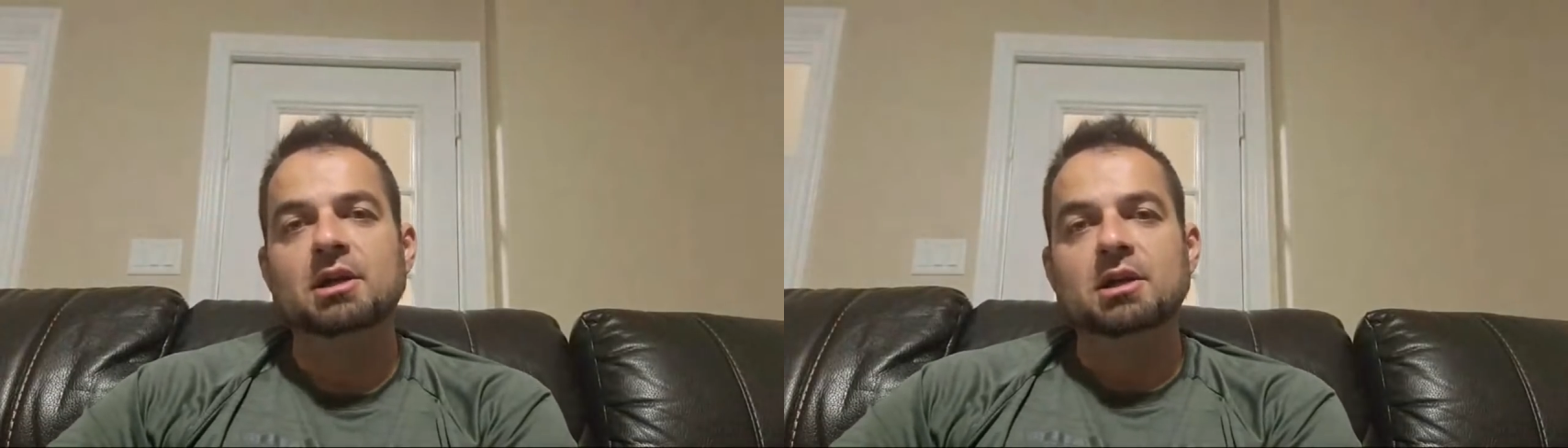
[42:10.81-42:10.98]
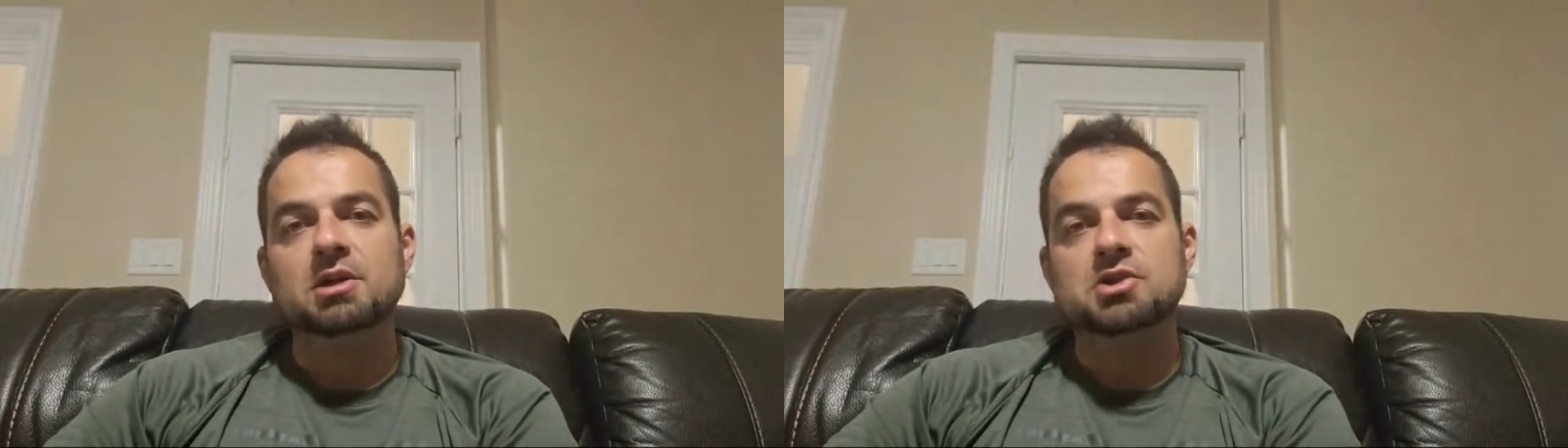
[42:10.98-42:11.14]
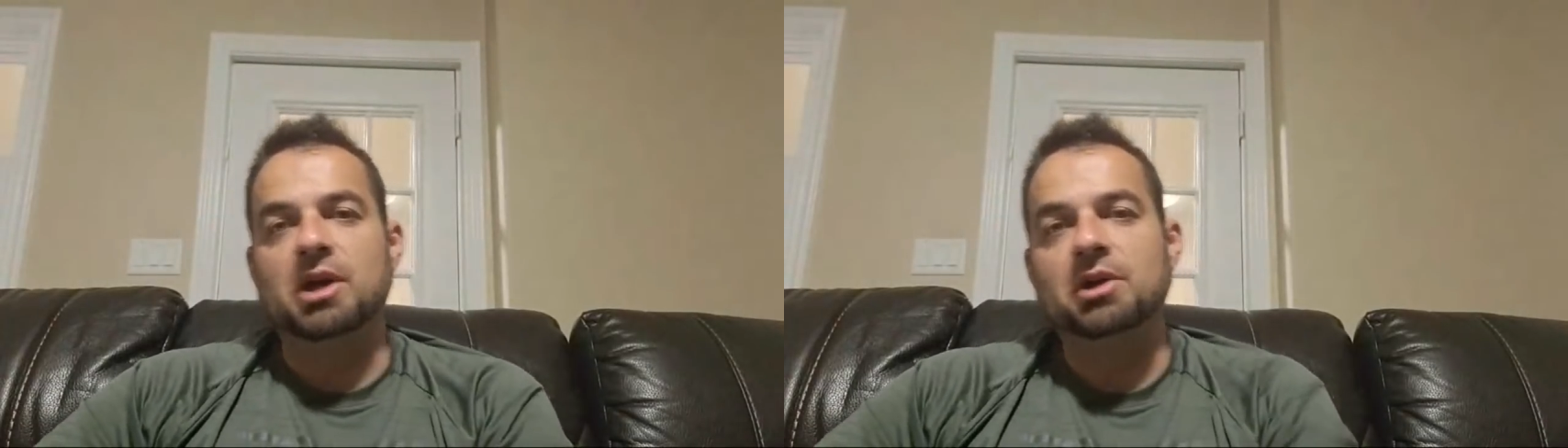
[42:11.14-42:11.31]

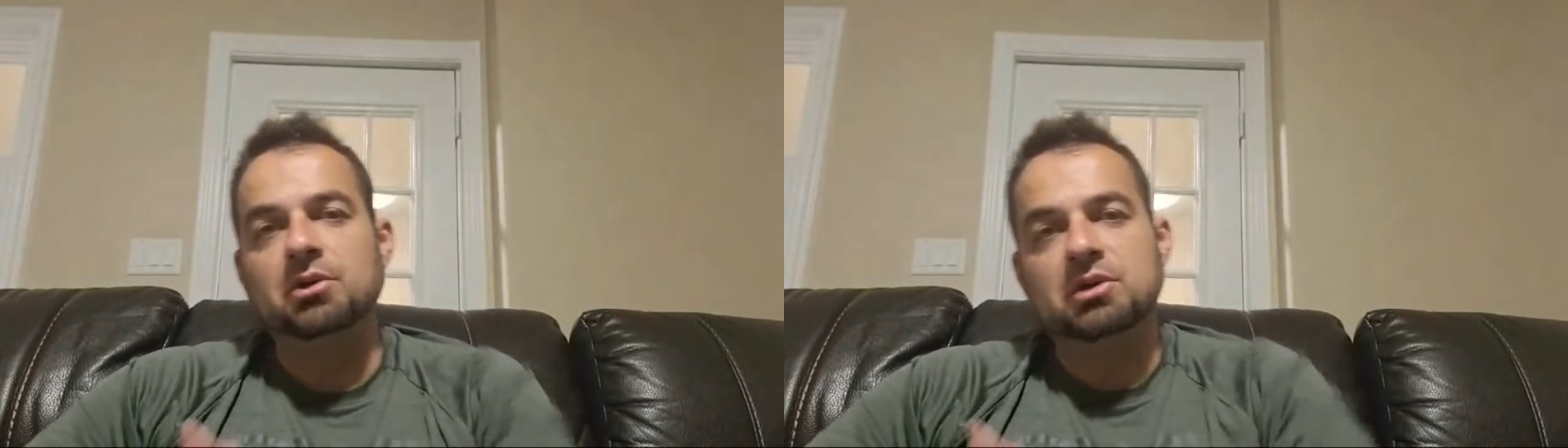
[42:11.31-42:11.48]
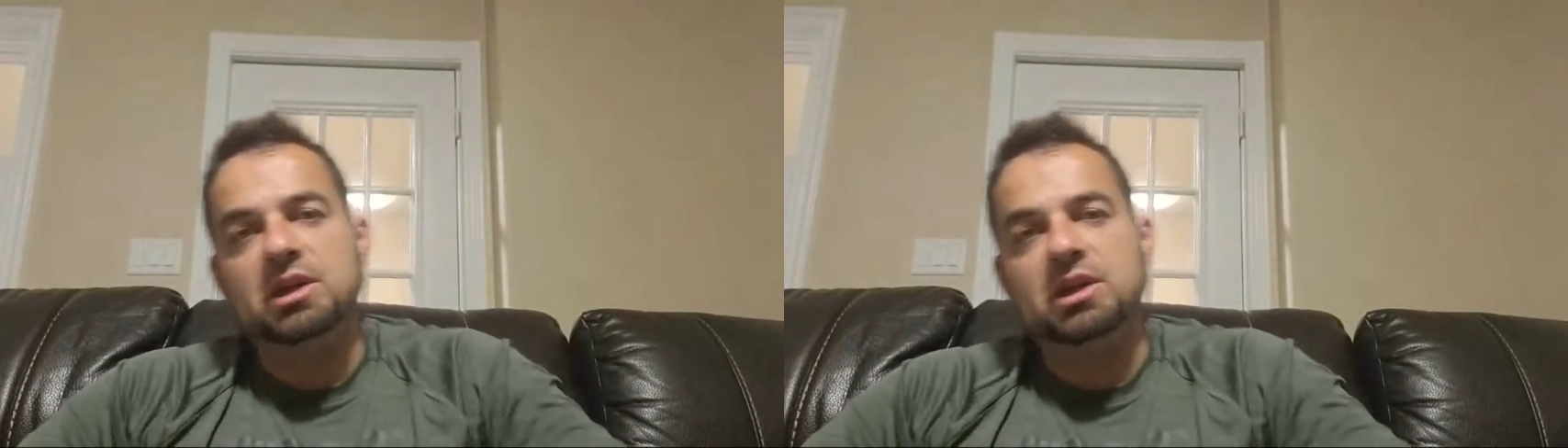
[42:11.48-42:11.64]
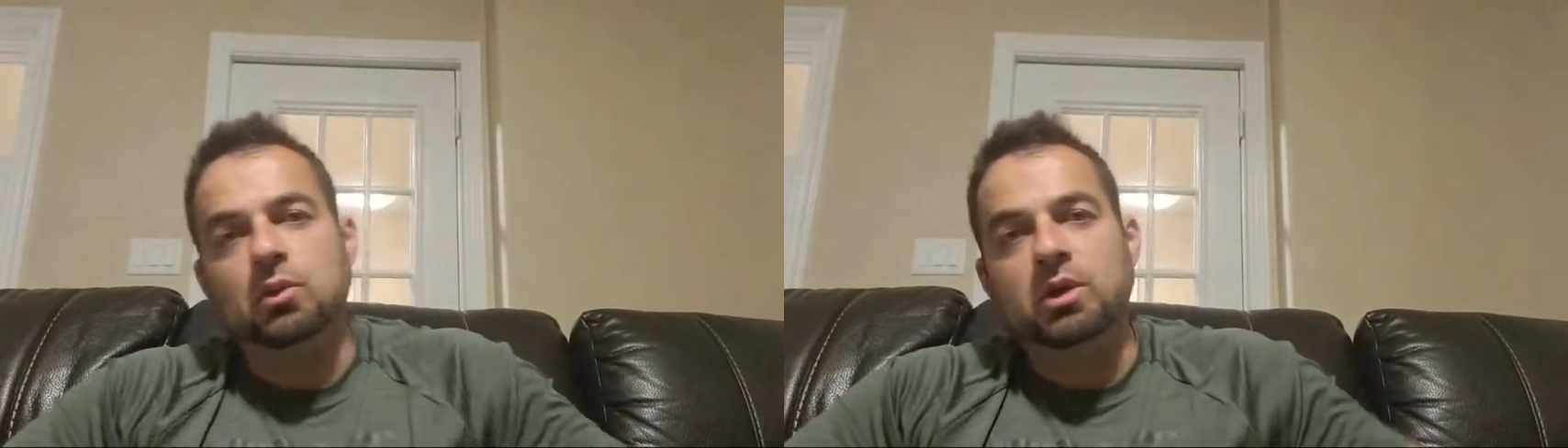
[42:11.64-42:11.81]
So I don't
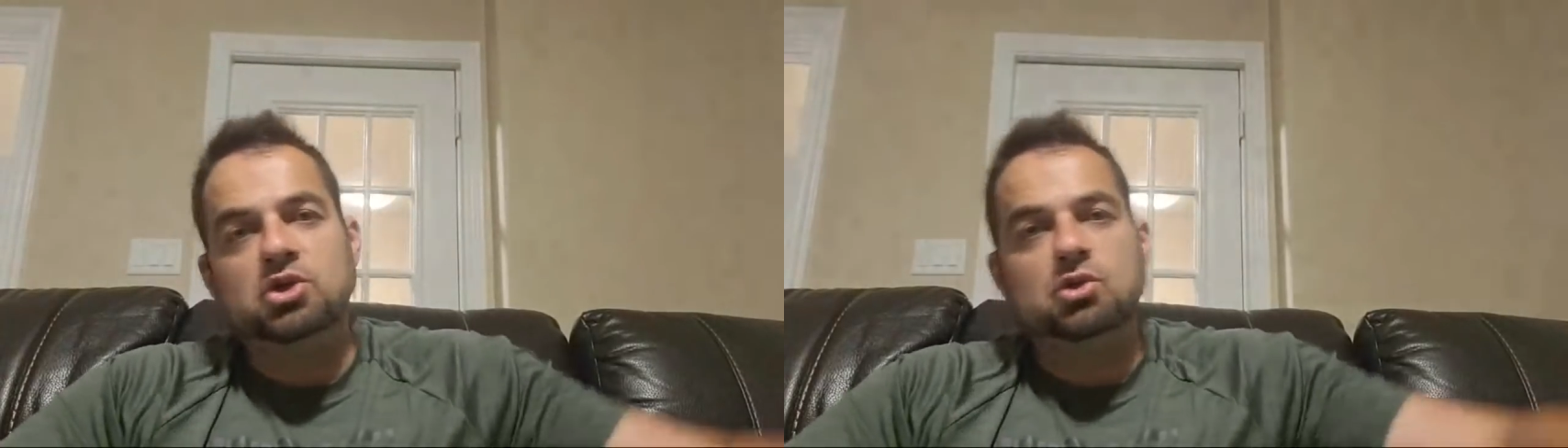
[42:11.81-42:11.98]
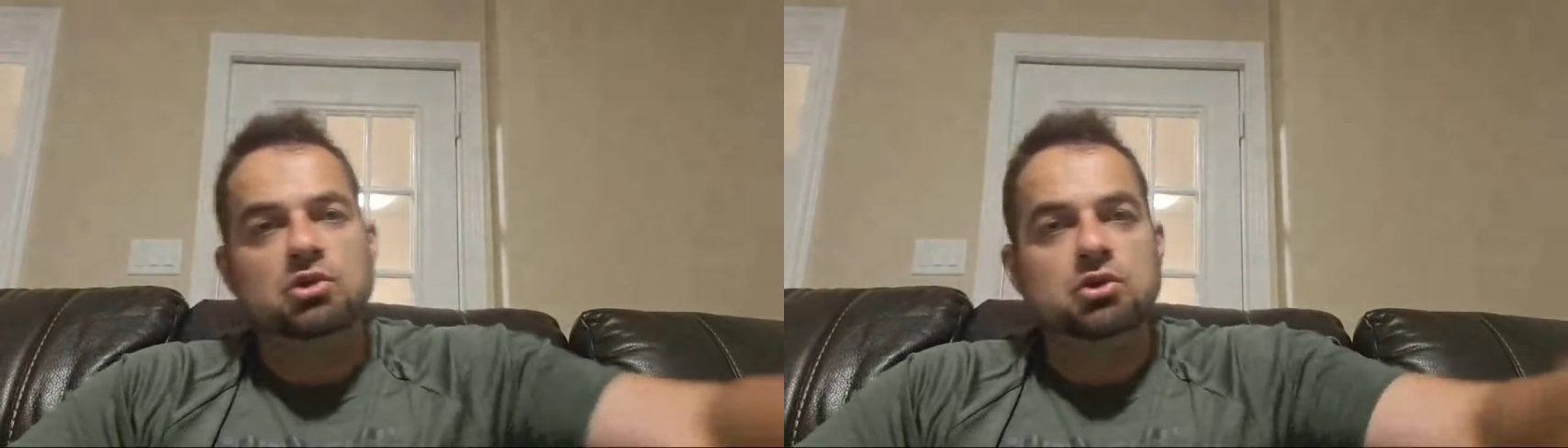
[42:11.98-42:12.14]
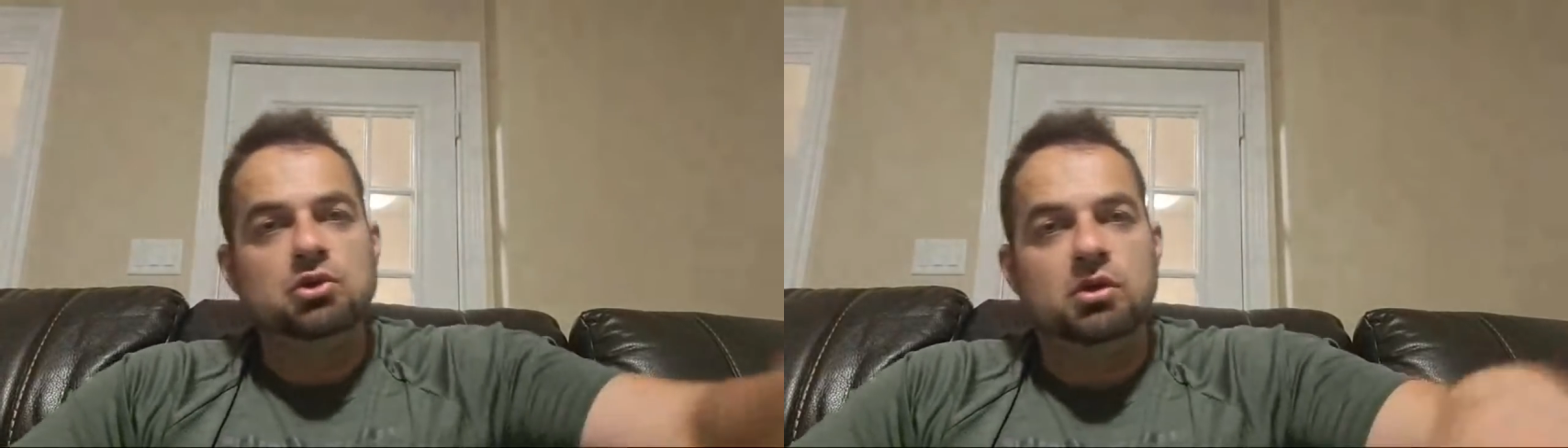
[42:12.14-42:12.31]
care what you
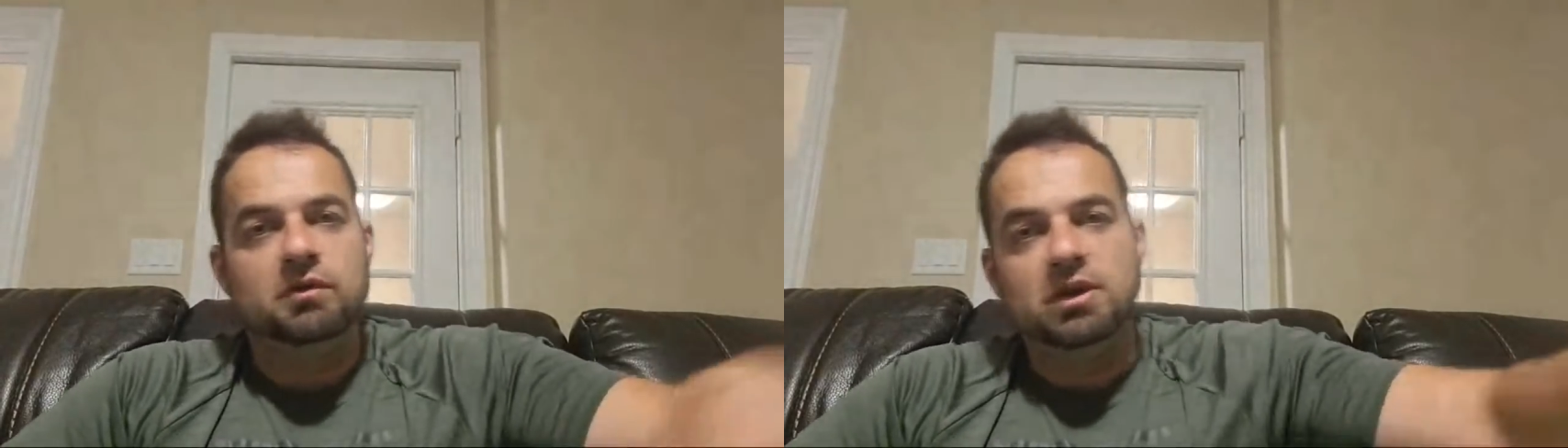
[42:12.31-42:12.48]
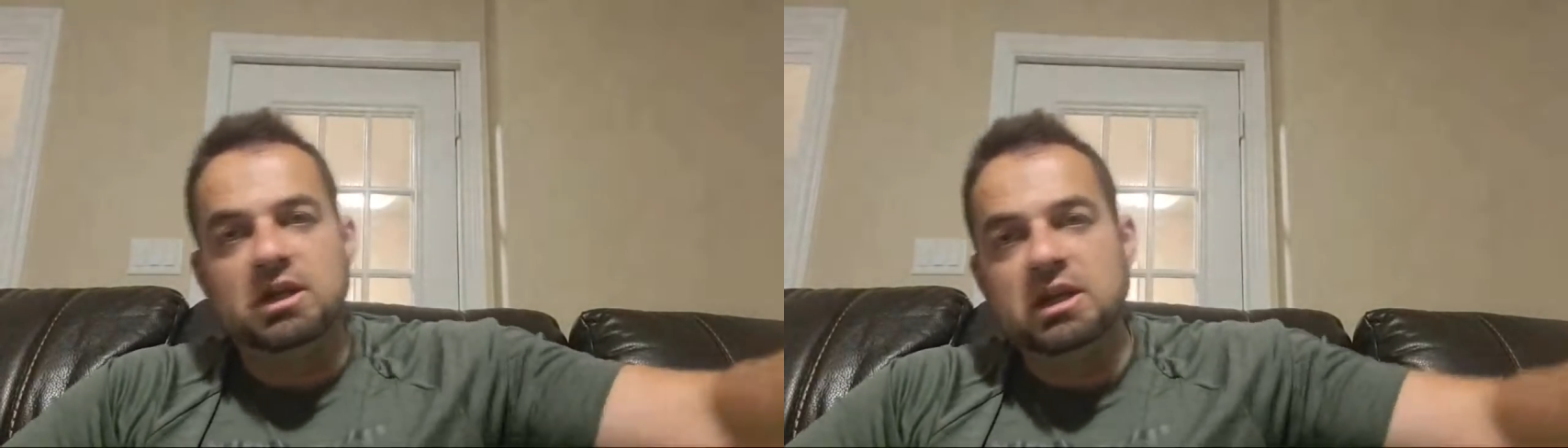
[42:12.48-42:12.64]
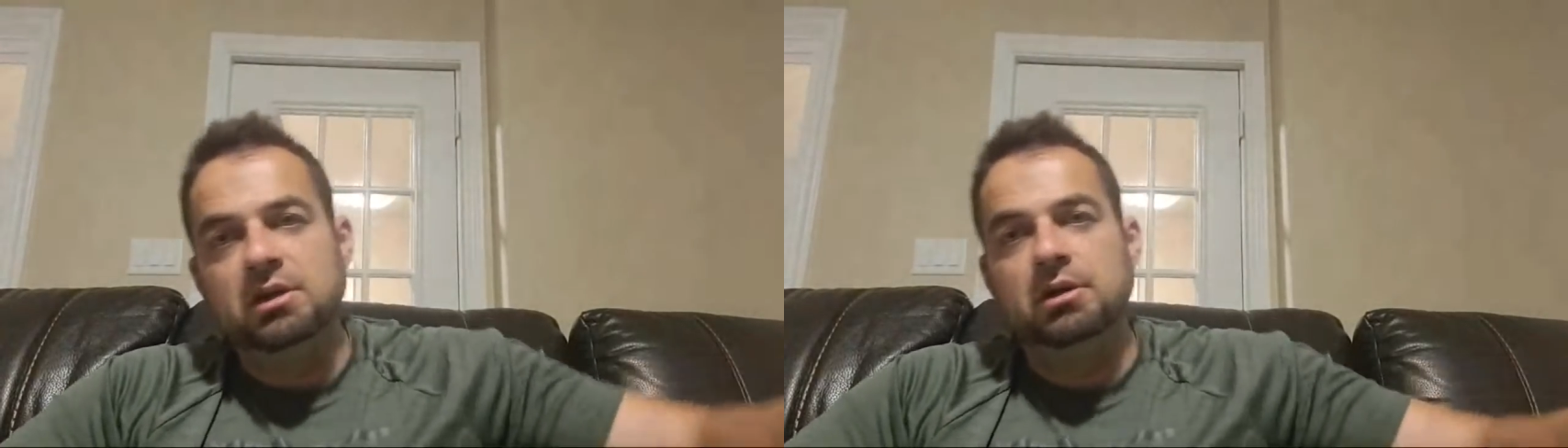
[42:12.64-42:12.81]
do over
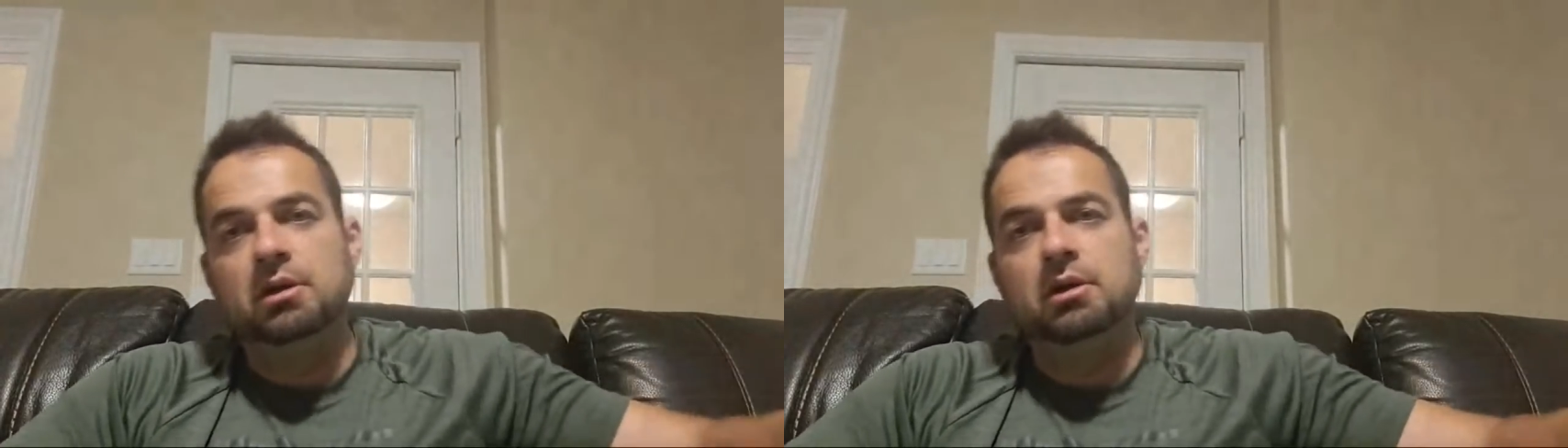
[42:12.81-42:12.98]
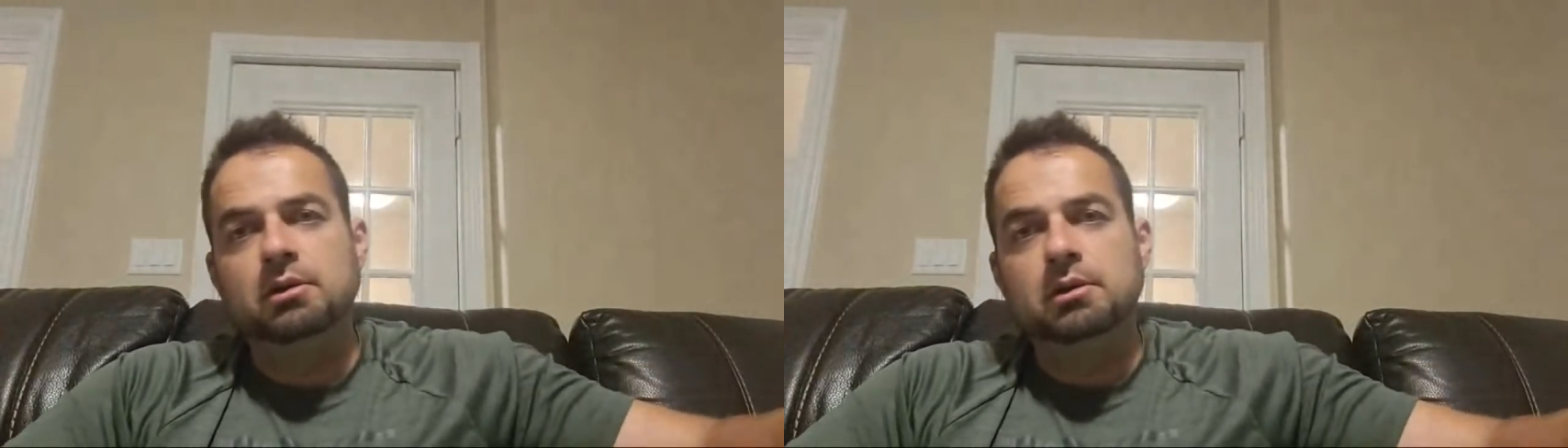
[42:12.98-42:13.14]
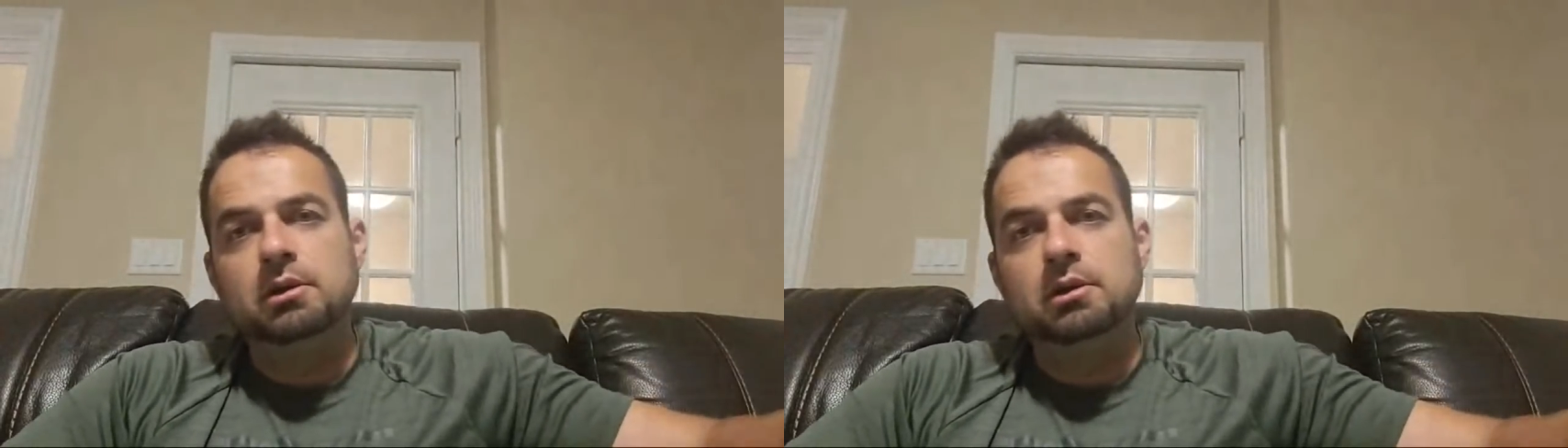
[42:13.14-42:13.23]
here,